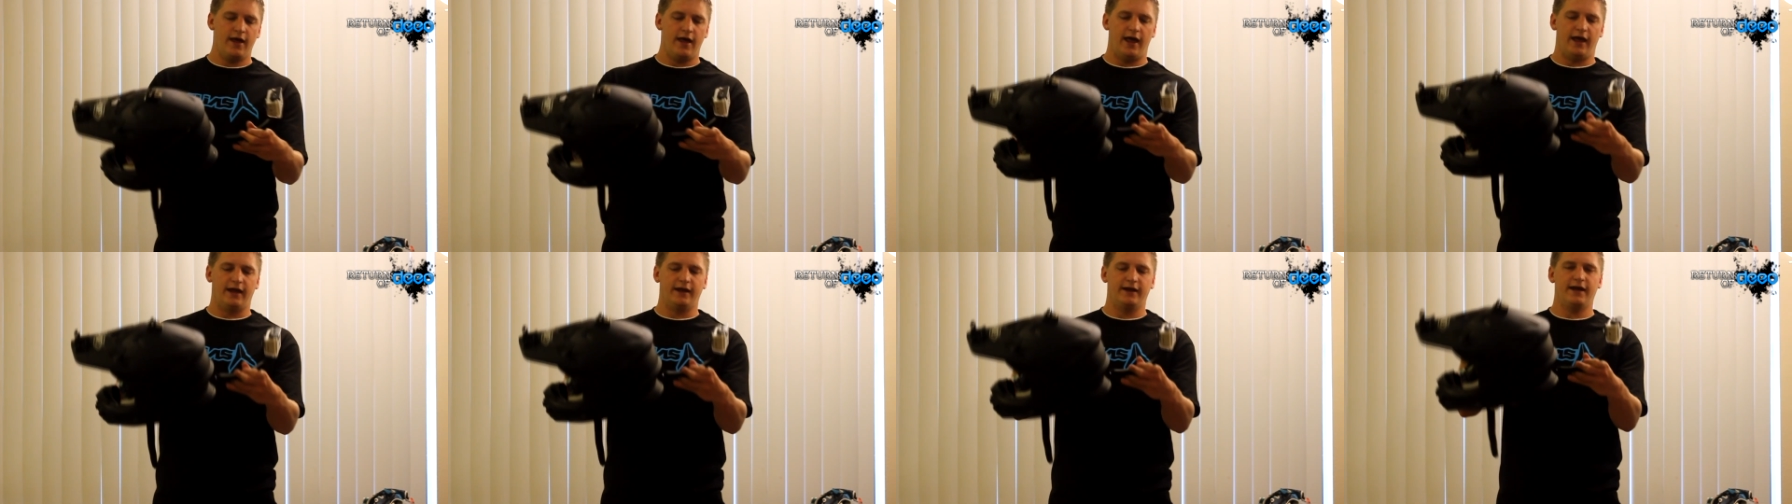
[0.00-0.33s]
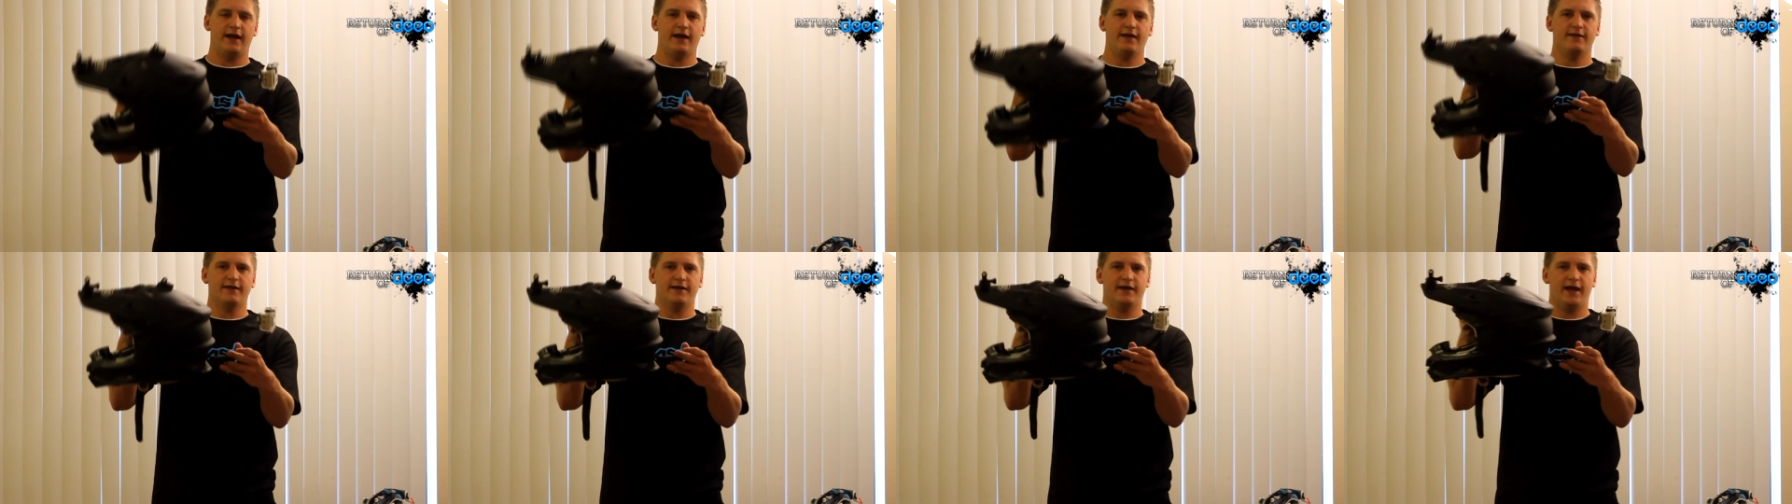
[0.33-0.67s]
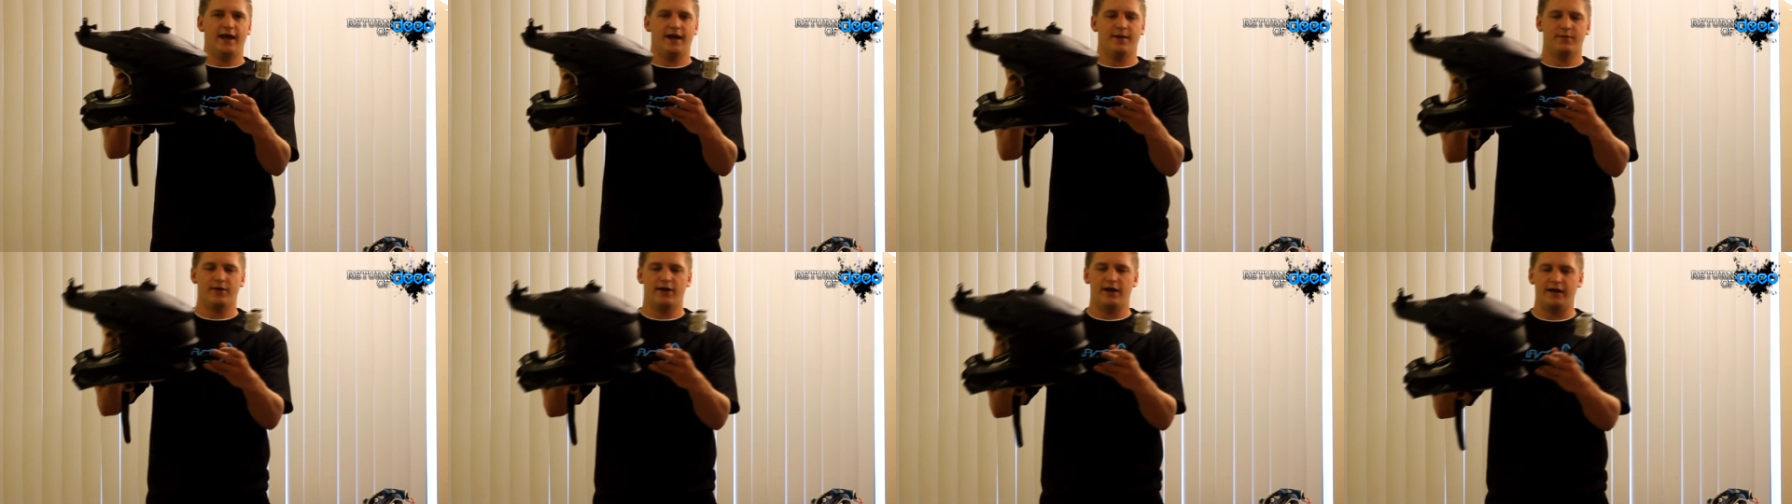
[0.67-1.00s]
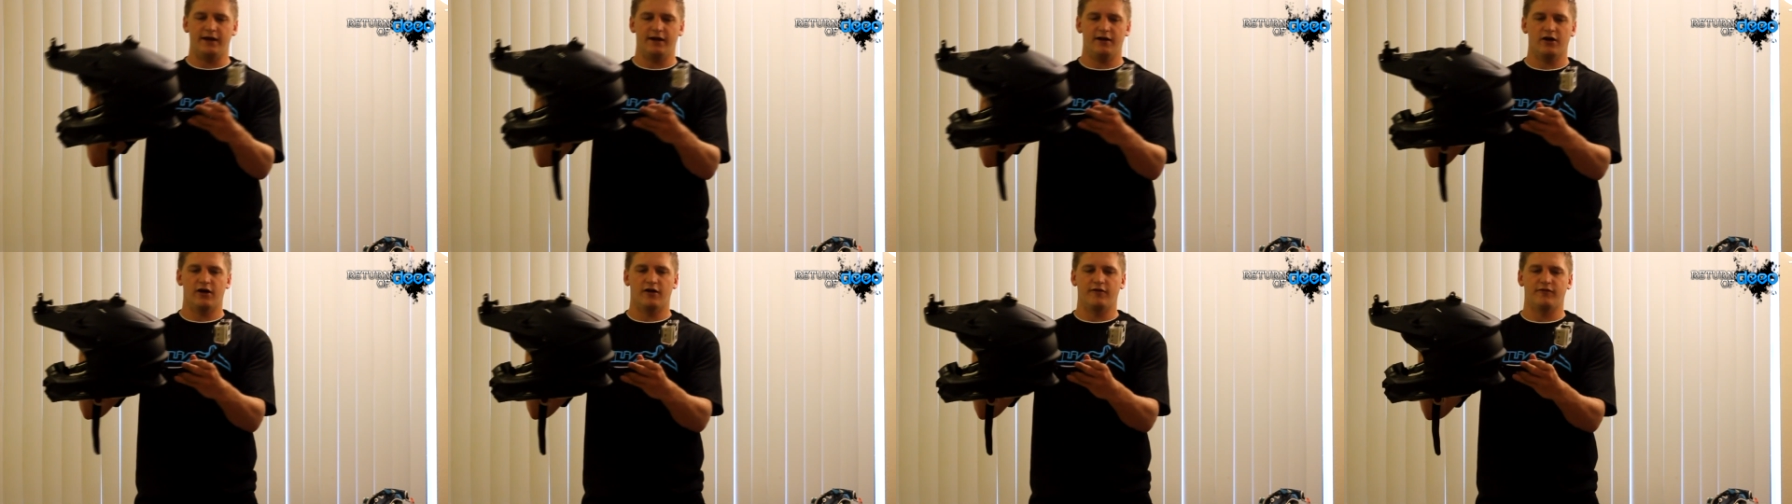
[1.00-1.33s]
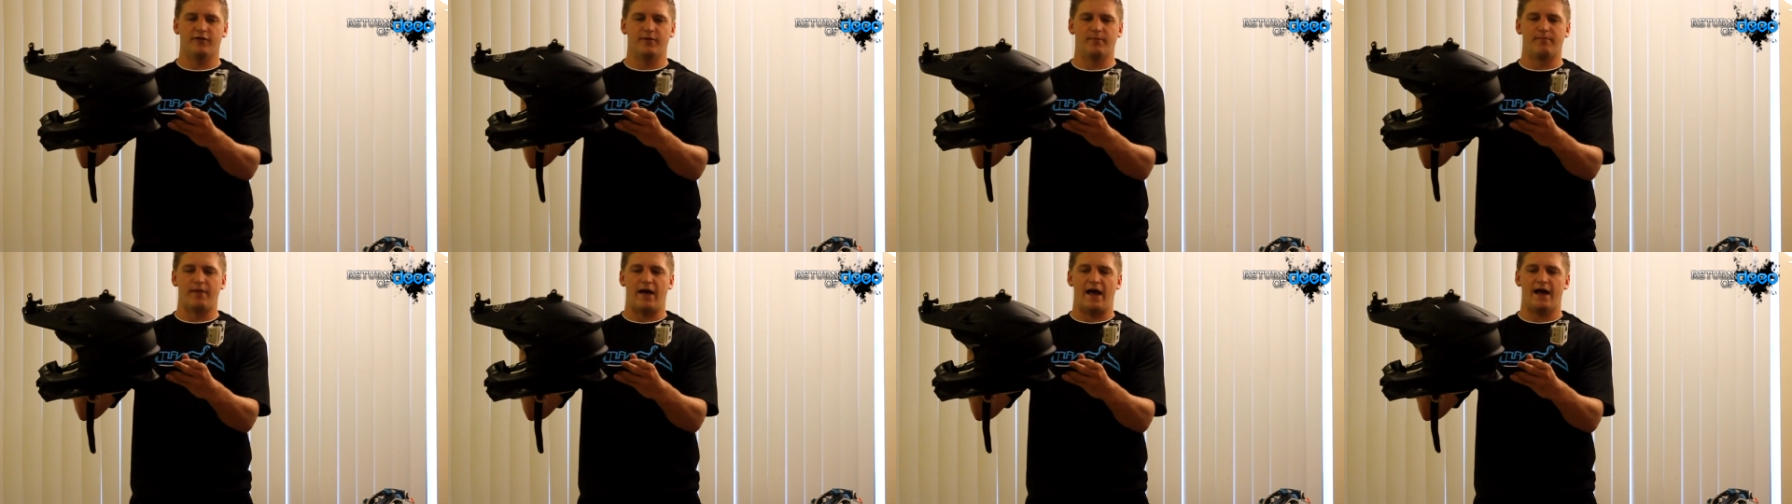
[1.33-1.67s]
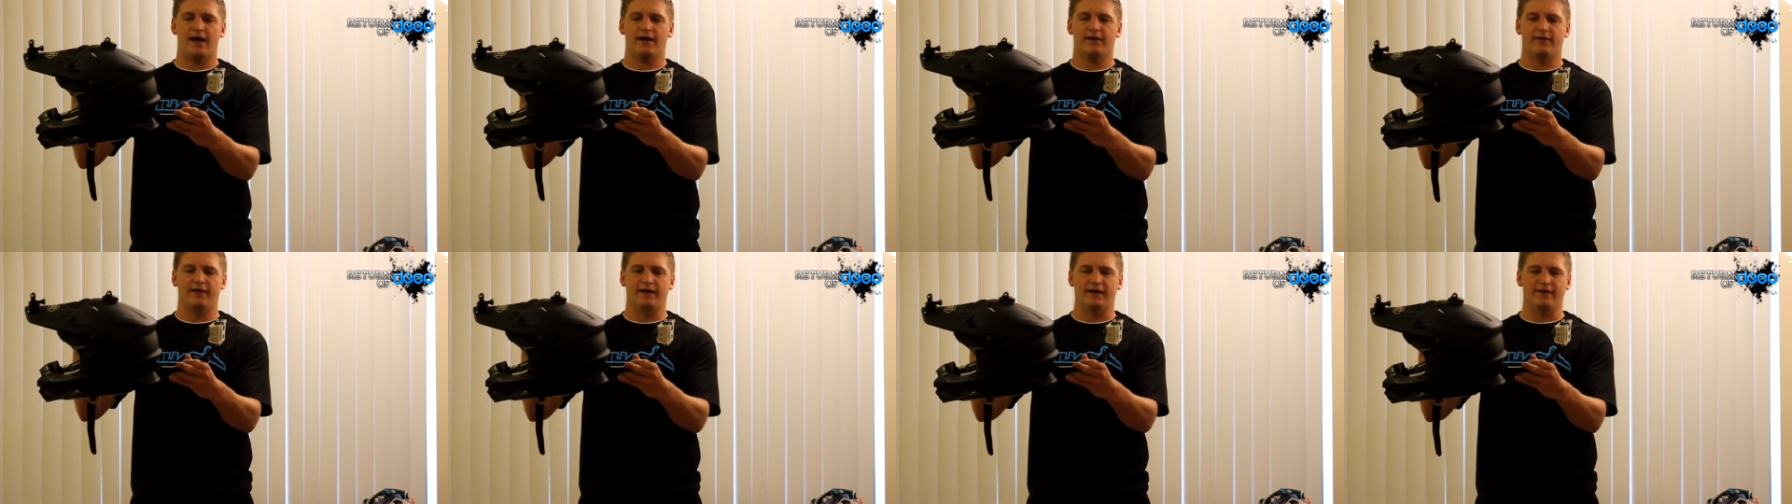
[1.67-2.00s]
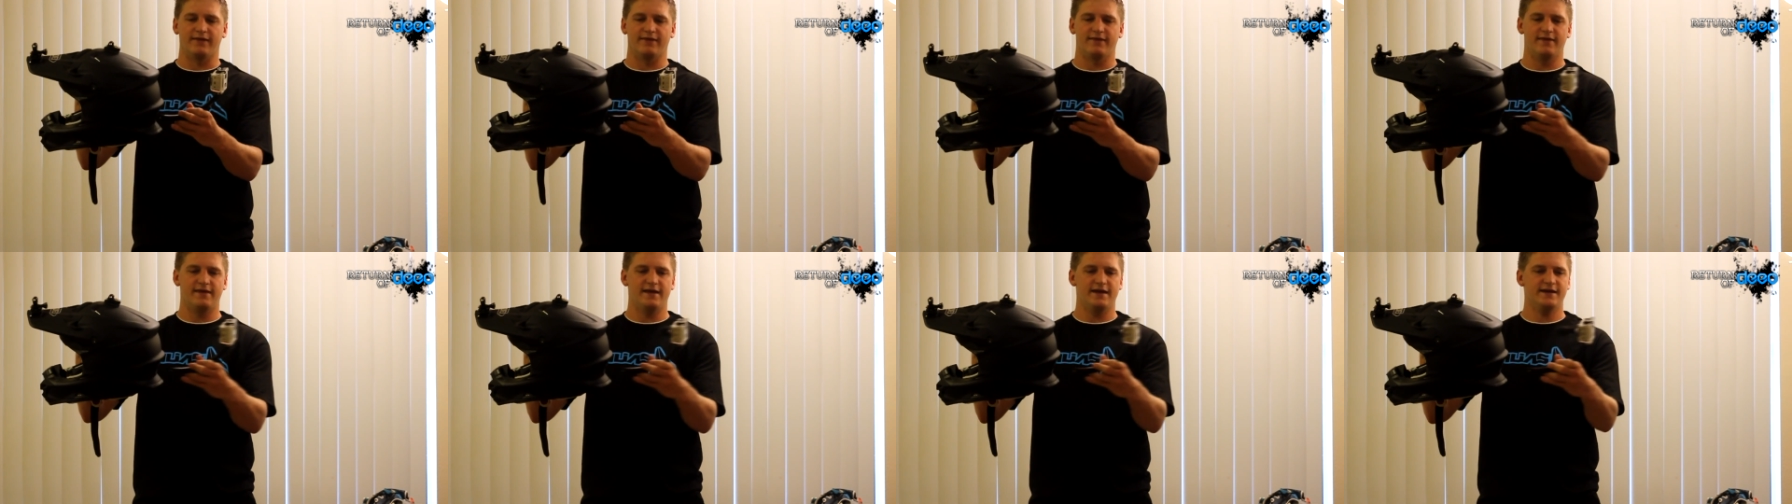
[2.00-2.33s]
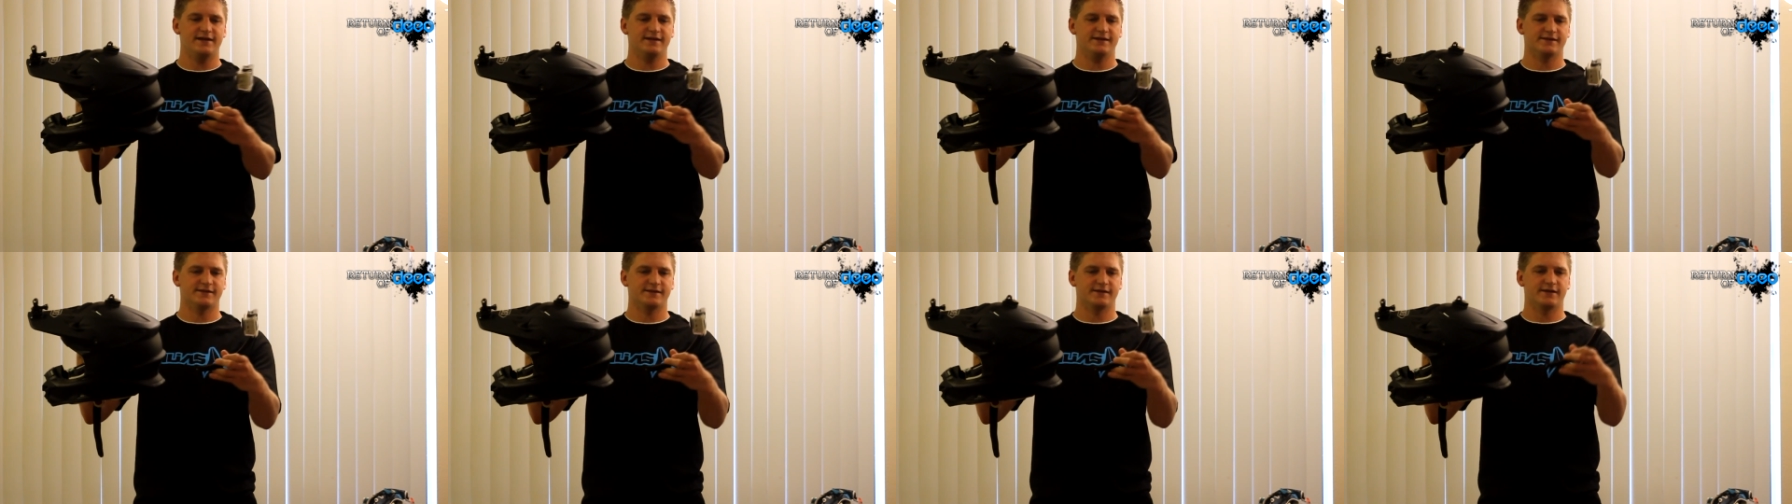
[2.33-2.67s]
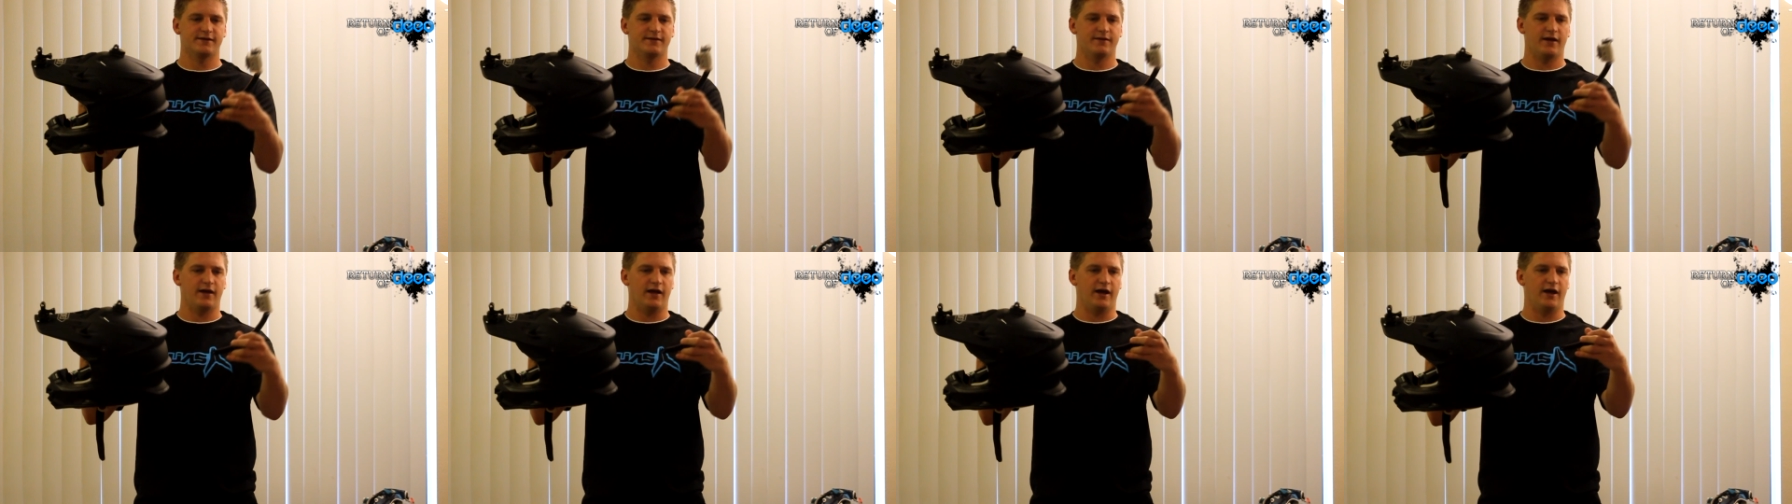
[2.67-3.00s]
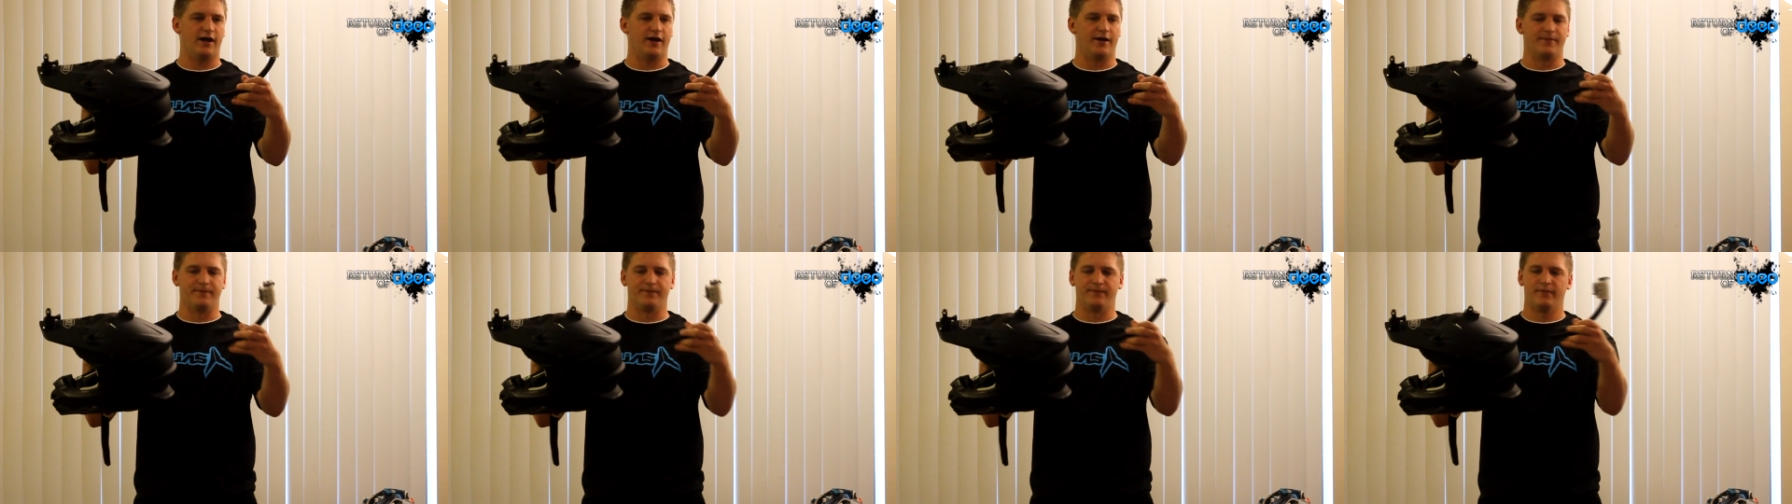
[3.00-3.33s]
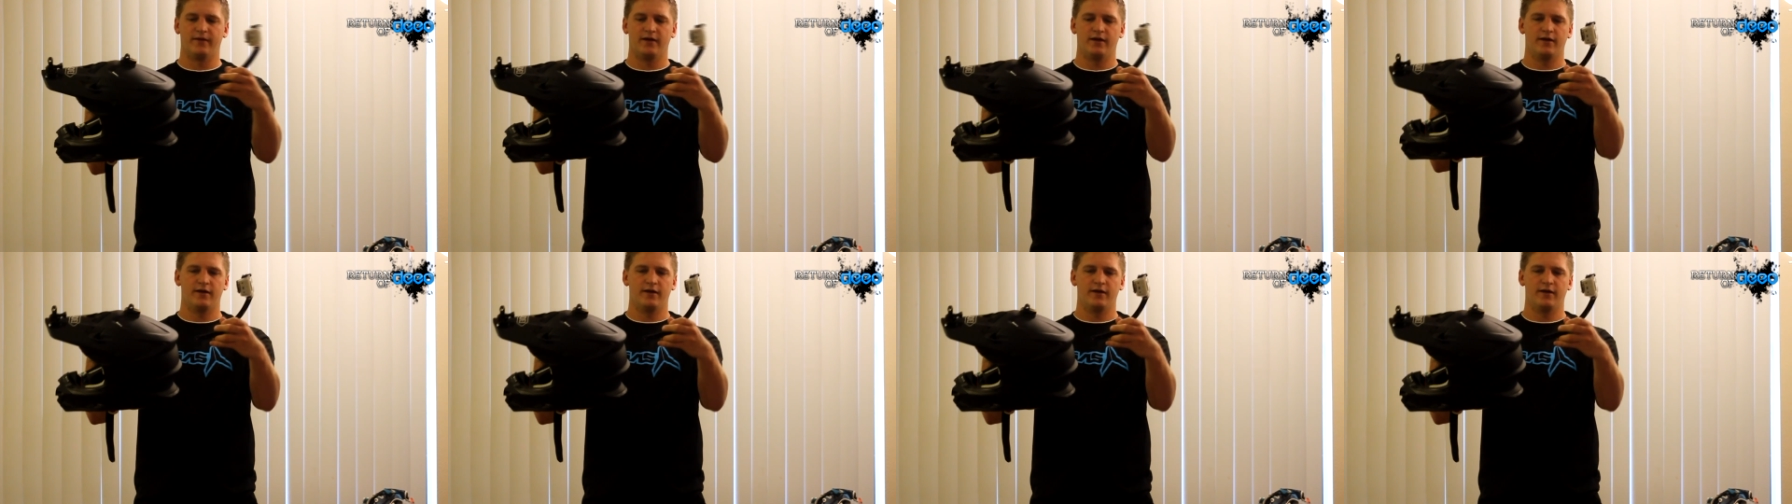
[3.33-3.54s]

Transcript: and he had the camera hanging off the back like this, um,